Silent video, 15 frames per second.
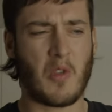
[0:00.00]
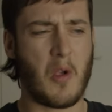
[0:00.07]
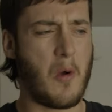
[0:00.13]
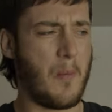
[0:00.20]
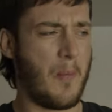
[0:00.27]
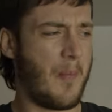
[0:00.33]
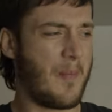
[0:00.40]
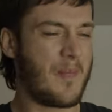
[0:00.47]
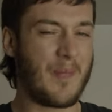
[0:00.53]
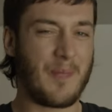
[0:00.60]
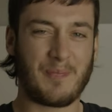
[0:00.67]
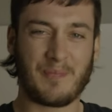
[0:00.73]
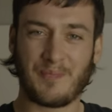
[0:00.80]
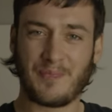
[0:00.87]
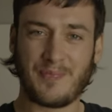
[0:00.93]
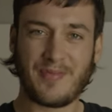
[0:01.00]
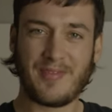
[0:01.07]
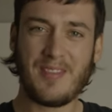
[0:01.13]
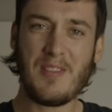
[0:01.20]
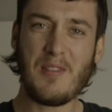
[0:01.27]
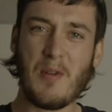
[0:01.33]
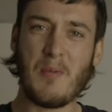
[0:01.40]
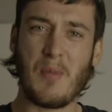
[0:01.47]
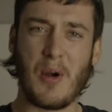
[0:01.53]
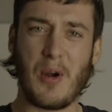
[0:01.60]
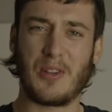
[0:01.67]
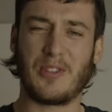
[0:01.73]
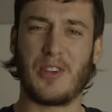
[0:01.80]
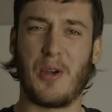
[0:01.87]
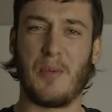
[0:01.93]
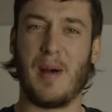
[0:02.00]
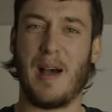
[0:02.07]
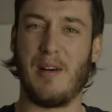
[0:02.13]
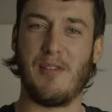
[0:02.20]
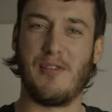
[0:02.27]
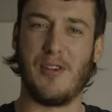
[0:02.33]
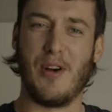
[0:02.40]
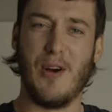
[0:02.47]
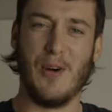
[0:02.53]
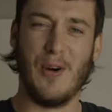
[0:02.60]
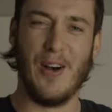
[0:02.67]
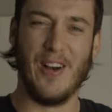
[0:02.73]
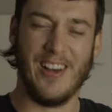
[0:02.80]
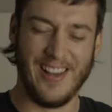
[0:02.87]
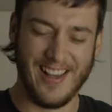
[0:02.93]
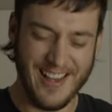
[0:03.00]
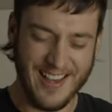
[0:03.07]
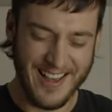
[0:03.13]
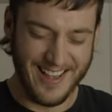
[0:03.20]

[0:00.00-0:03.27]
Oh. Bro, it's so powerful.